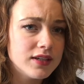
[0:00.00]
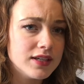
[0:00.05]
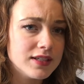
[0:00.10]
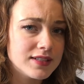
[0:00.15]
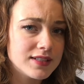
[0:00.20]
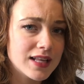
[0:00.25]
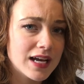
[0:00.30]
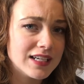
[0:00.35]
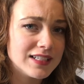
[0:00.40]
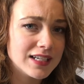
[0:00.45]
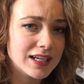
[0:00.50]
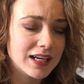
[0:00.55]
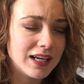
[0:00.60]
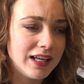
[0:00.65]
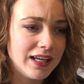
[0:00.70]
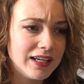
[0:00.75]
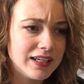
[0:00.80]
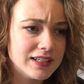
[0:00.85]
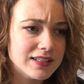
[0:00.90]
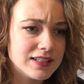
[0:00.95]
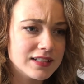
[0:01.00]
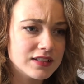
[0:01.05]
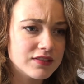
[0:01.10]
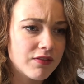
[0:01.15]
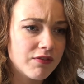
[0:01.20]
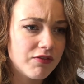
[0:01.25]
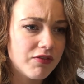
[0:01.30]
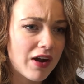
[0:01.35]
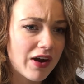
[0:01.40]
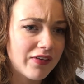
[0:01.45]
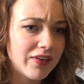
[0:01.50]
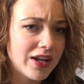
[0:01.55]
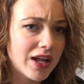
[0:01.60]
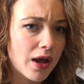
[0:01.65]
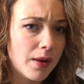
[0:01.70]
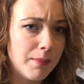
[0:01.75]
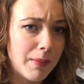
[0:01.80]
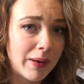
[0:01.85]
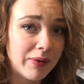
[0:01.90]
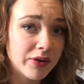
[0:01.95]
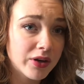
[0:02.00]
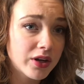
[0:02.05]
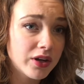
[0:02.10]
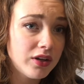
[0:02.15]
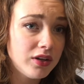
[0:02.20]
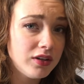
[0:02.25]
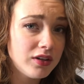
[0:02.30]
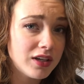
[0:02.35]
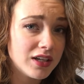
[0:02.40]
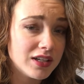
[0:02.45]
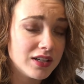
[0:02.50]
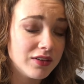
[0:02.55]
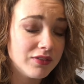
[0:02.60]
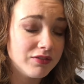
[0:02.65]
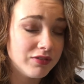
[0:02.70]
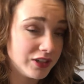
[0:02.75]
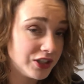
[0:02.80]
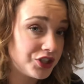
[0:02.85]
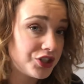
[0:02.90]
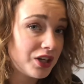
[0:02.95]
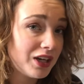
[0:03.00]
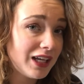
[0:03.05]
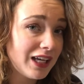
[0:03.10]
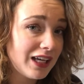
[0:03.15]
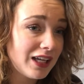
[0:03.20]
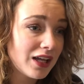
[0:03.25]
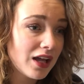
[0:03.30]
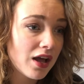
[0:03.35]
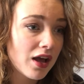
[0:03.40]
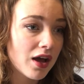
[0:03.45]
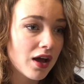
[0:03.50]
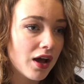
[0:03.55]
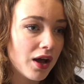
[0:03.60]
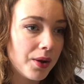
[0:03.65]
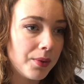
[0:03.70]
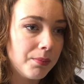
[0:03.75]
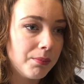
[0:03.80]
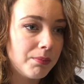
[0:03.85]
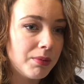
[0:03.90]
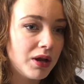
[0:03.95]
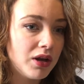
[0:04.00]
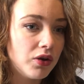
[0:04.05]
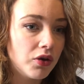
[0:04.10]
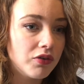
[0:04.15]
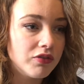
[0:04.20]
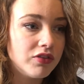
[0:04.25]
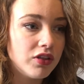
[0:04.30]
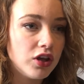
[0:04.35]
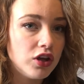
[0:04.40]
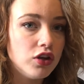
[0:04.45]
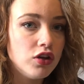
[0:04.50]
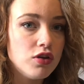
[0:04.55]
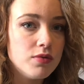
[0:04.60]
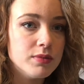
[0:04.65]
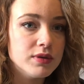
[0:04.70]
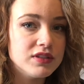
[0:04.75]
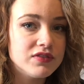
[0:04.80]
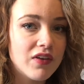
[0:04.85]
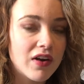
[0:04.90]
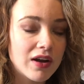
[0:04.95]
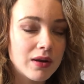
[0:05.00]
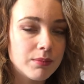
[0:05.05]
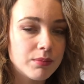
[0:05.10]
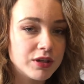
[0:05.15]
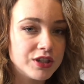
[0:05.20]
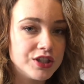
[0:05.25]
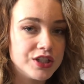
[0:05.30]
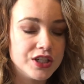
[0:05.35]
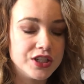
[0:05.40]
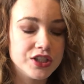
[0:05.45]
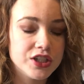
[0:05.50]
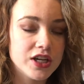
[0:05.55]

aesthetically because it's very American visually, but a lot of the humour is very British.